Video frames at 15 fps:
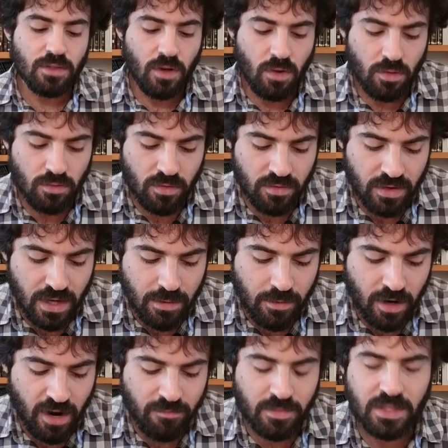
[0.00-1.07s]
So Ravchia
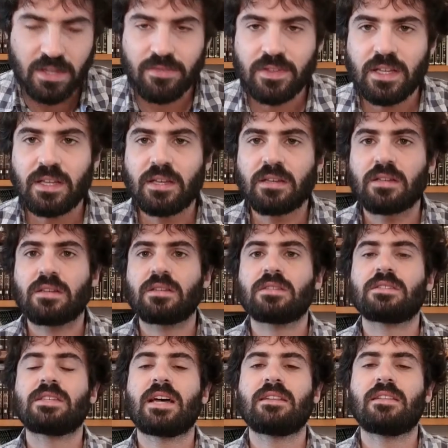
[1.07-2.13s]
Barav Midifti
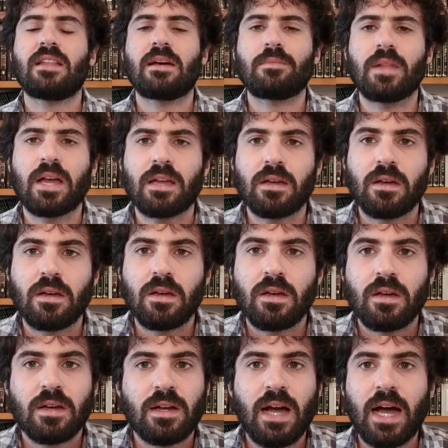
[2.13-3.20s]
said to them, like,
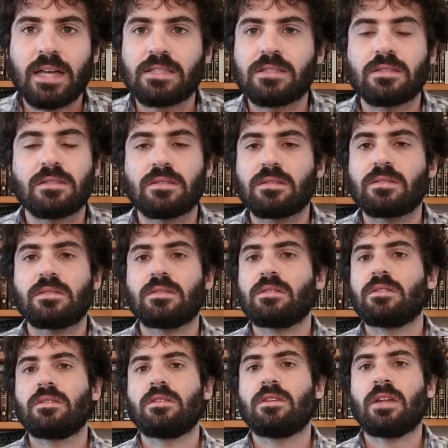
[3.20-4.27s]
guys,
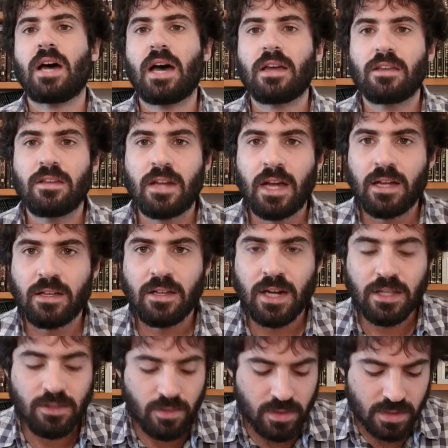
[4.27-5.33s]
you're not, you're not, you're
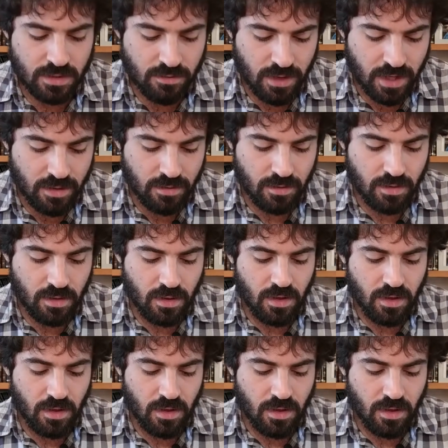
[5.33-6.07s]
not doing this right.